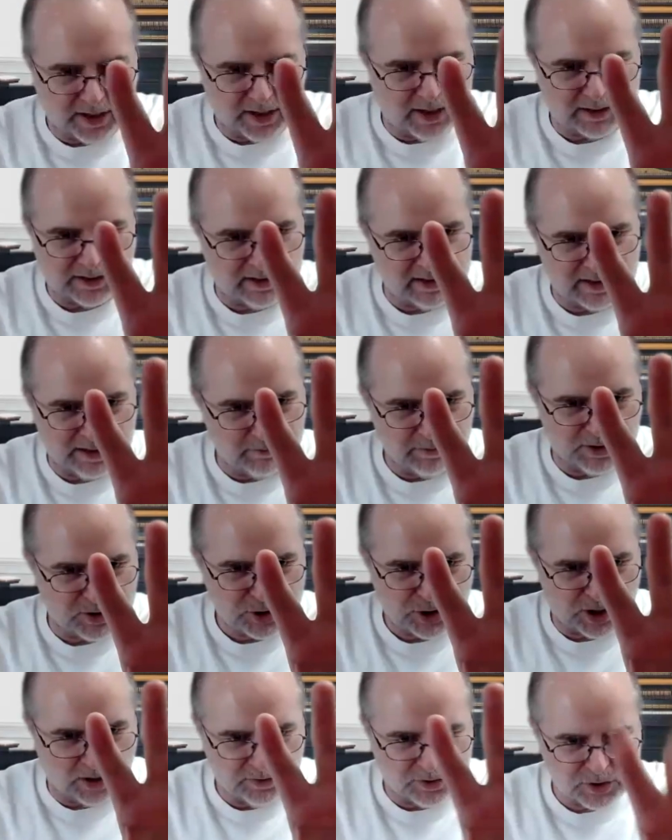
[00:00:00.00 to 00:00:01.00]
at the image
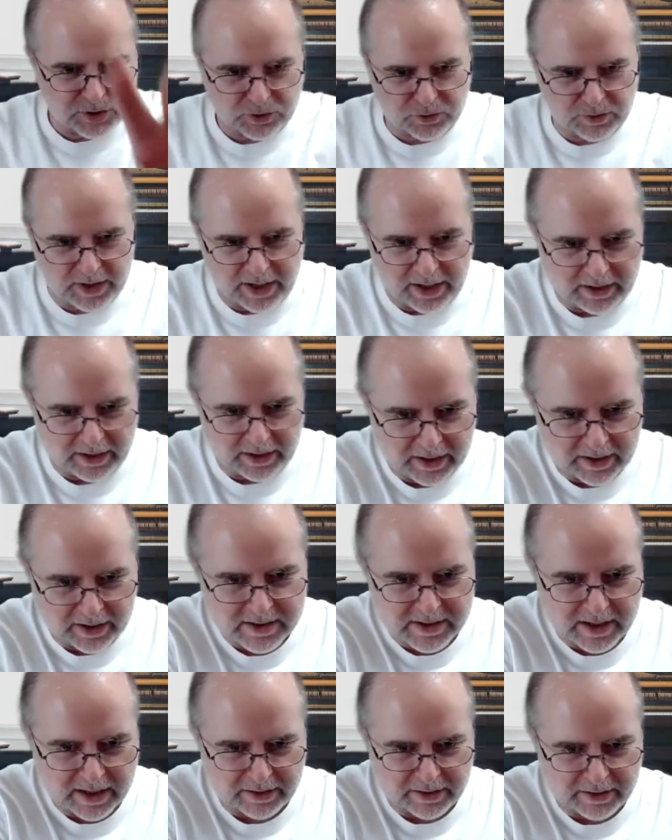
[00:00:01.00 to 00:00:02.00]
on the screen and
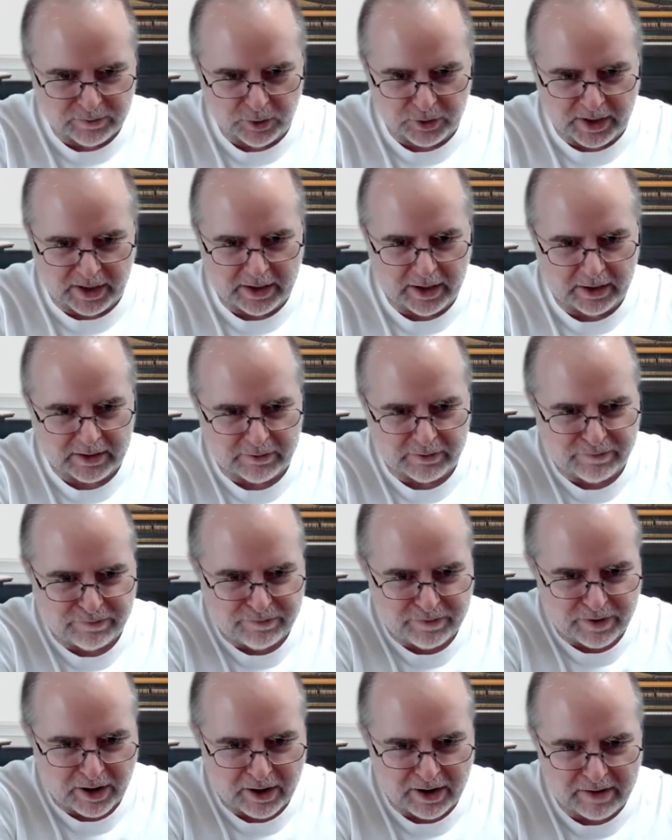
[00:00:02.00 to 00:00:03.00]
instead of looking at the
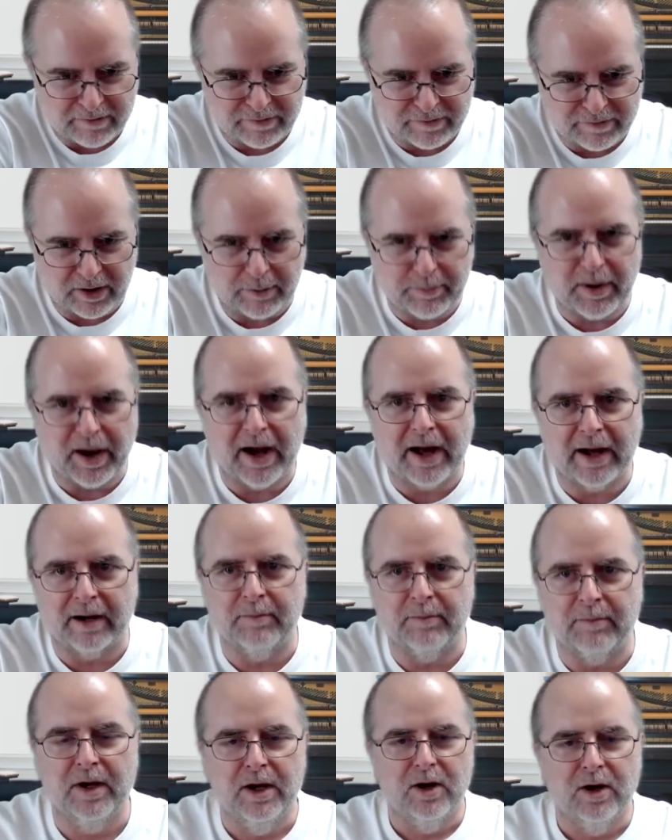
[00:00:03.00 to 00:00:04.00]
very, very
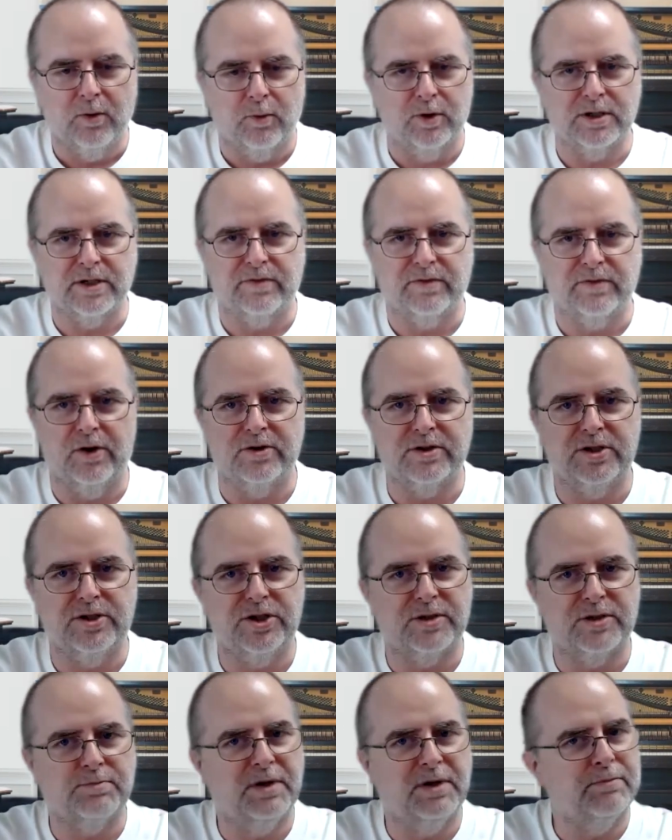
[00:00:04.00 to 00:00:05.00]
bottom. Whereas if those had
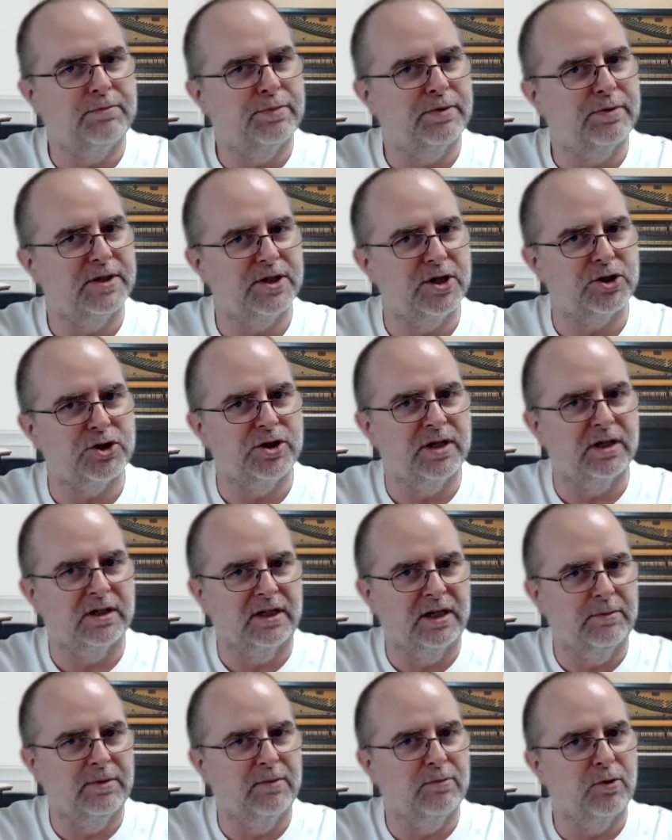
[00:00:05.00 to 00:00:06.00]
just been positioned a
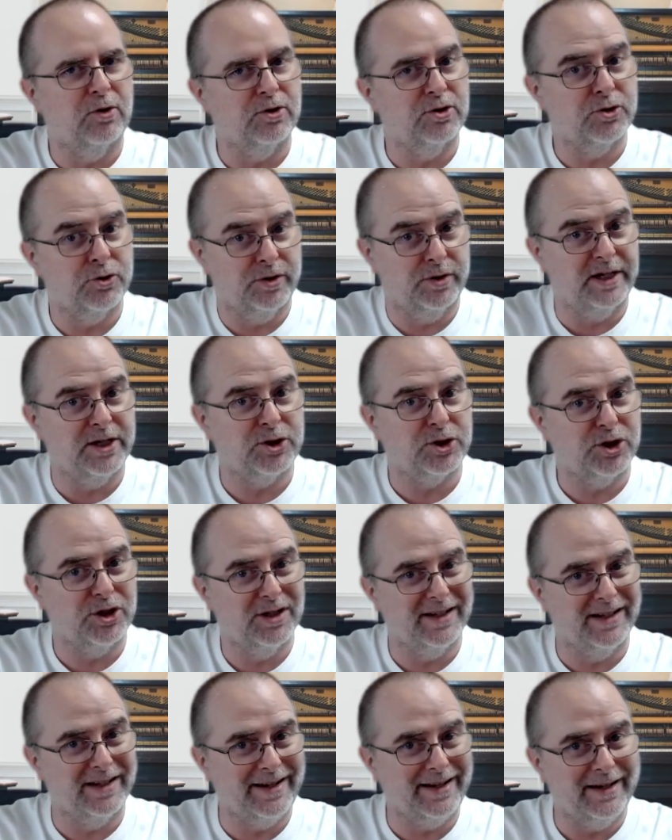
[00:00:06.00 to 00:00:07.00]
little bit more
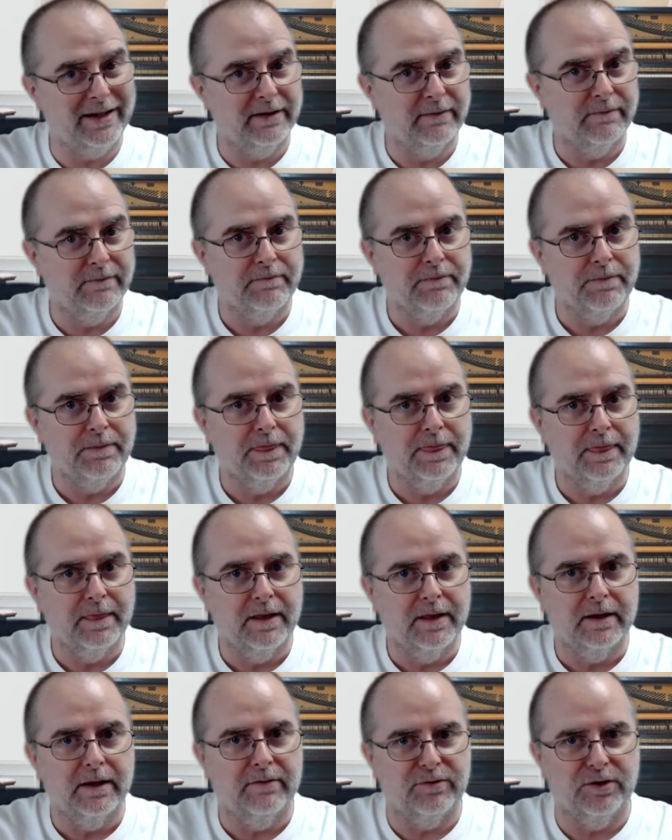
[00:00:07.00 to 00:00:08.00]
traditionally,
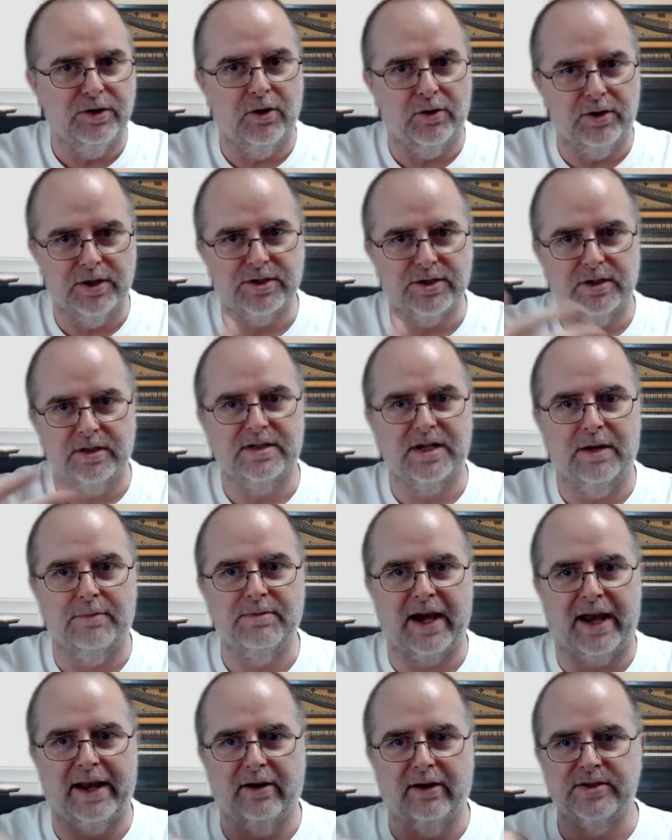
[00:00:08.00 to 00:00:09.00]
you notice
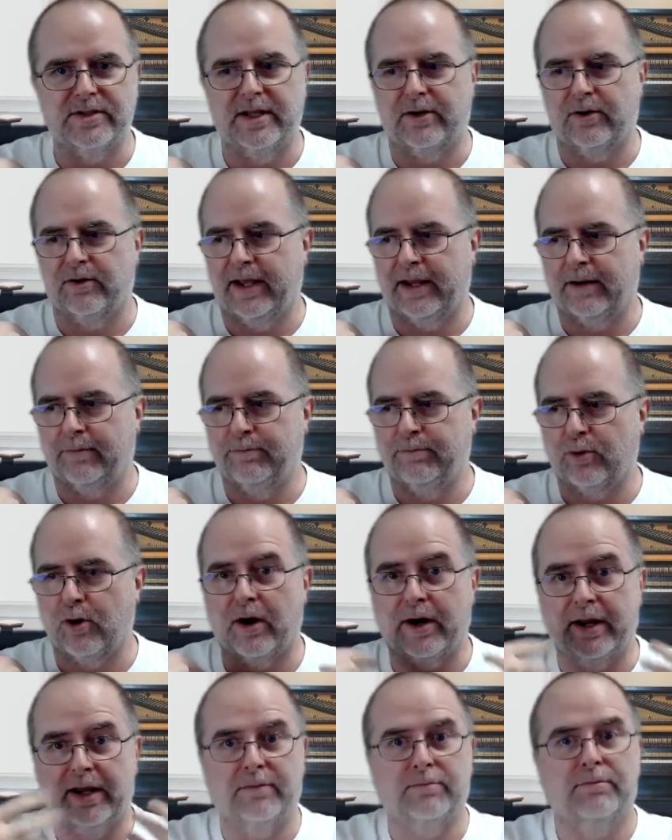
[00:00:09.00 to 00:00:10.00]
subtitles that are like
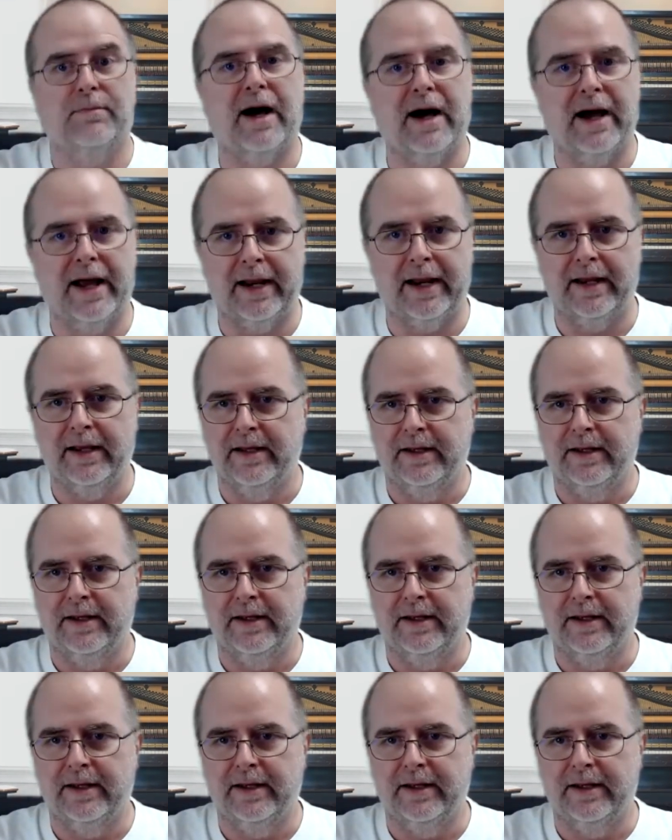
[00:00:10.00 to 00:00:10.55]
brought in by